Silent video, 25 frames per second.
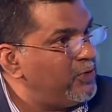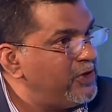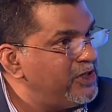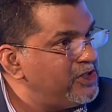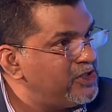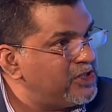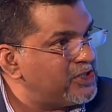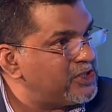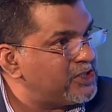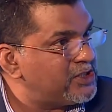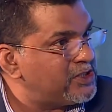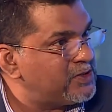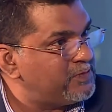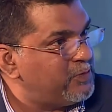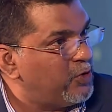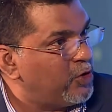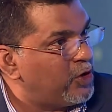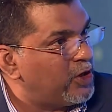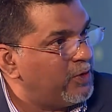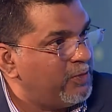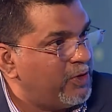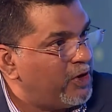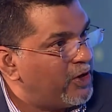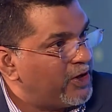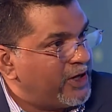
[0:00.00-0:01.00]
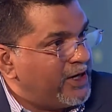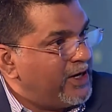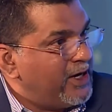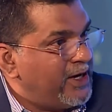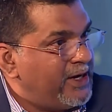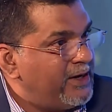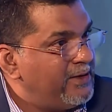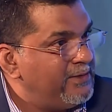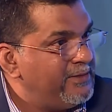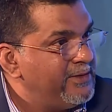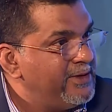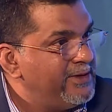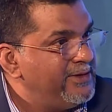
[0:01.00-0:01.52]
we just spoke about, and I
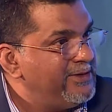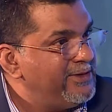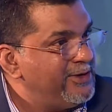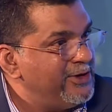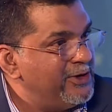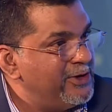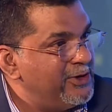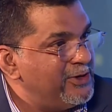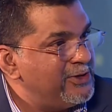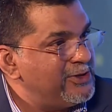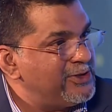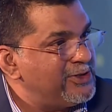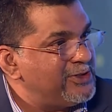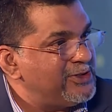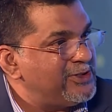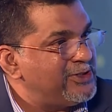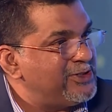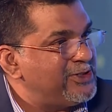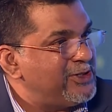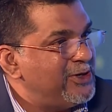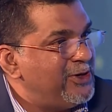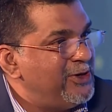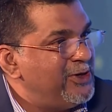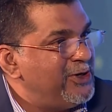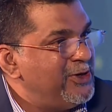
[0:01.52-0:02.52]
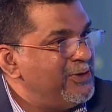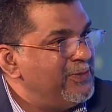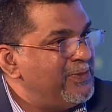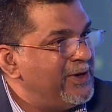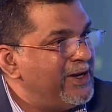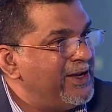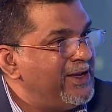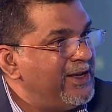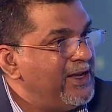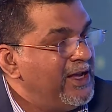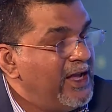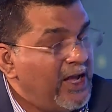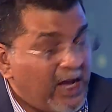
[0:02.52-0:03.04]
you, you know, concur with told you
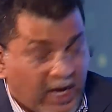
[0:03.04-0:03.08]
that?